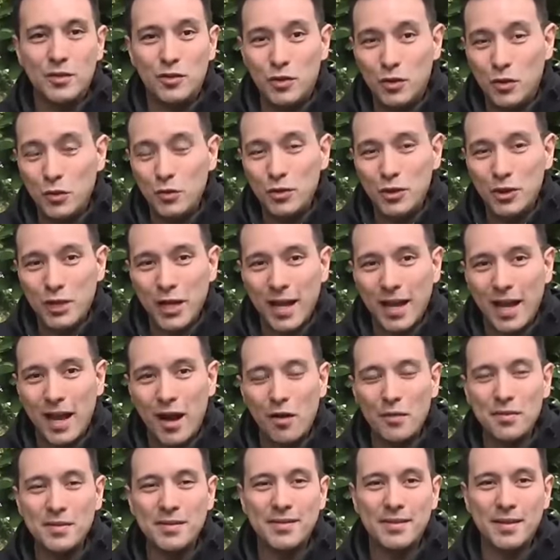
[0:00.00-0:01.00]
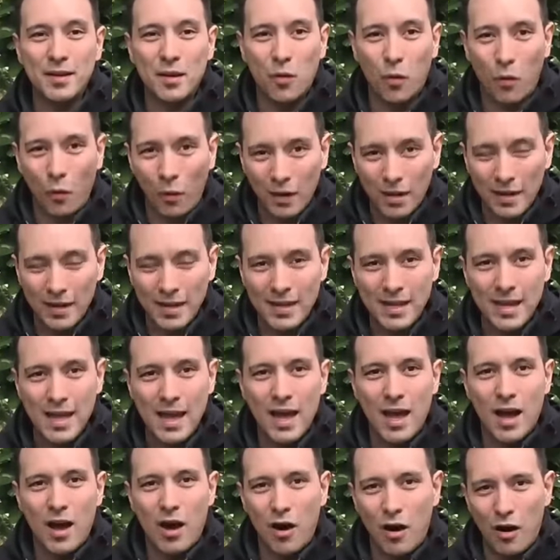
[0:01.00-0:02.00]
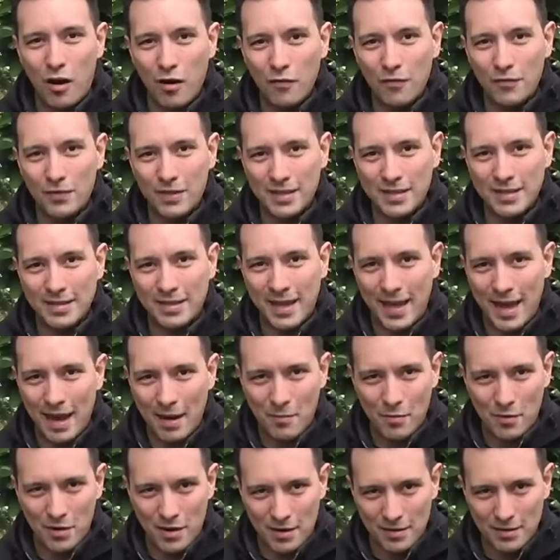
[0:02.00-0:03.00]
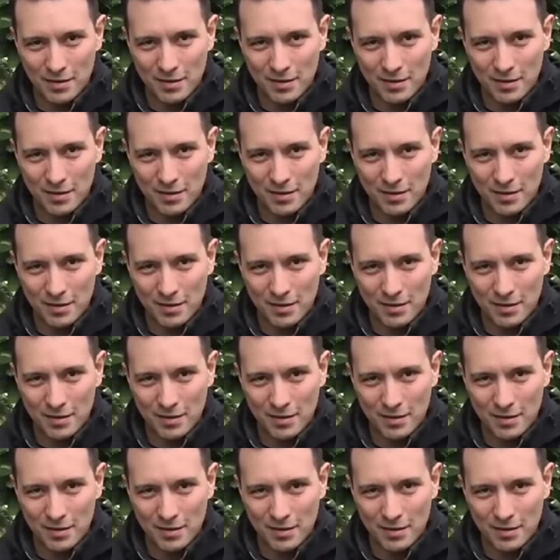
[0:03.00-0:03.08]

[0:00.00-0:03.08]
to check out the quality of this camera.